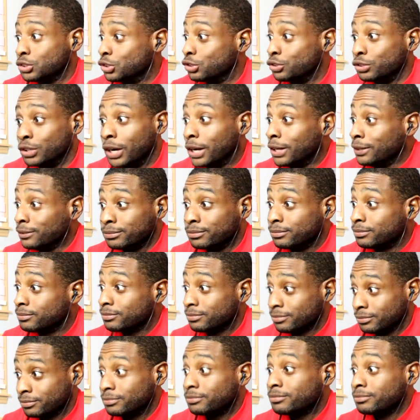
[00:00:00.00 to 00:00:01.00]
You're done.
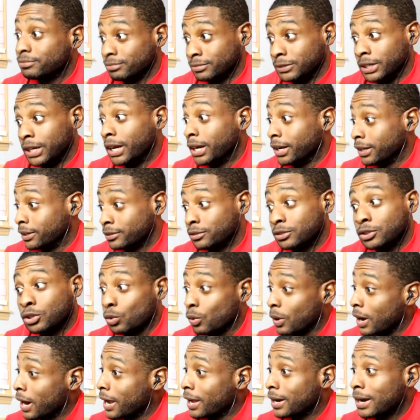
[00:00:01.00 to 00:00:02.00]
Yeah,
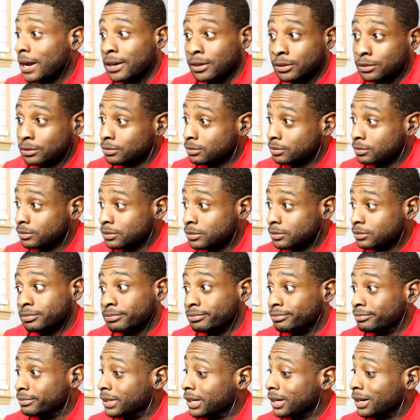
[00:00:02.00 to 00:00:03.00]
cried out.
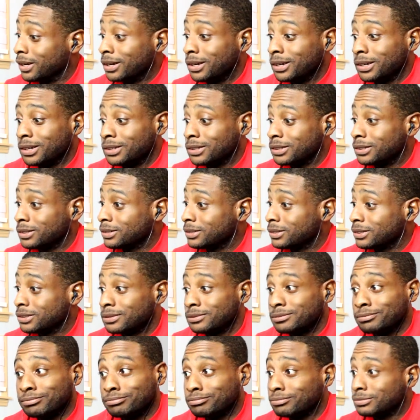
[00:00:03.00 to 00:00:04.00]
Nah,
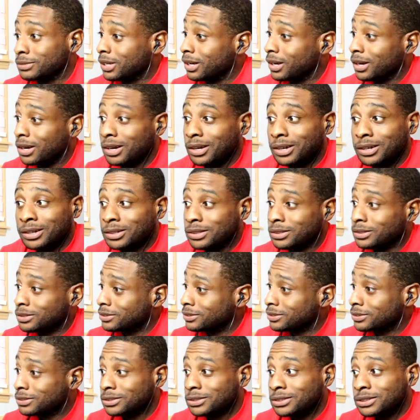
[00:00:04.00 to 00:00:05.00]
nah.
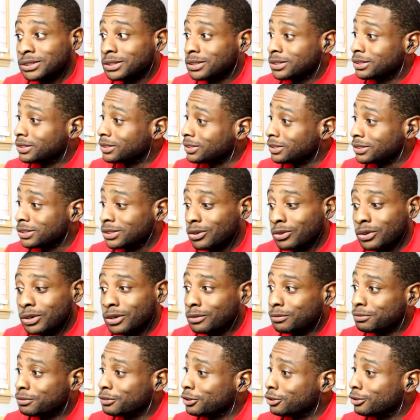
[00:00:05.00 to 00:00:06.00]
No
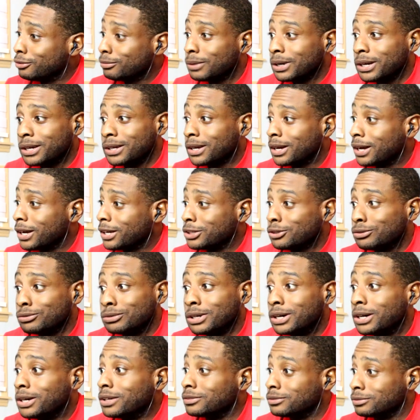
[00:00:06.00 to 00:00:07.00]
help for you, my guy. You
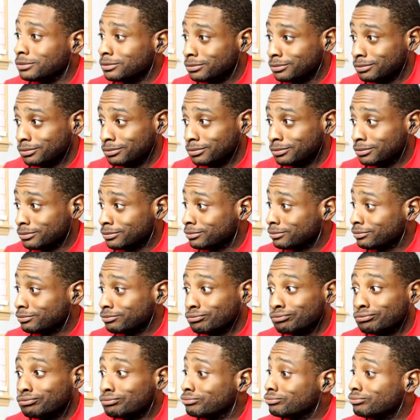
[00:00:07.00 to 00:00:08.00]
done.
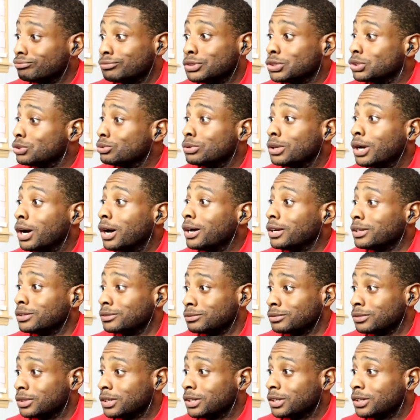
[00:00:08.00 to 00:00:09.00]
You
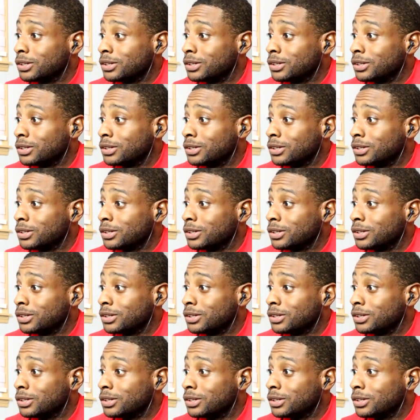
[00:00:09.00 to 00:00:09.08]
done.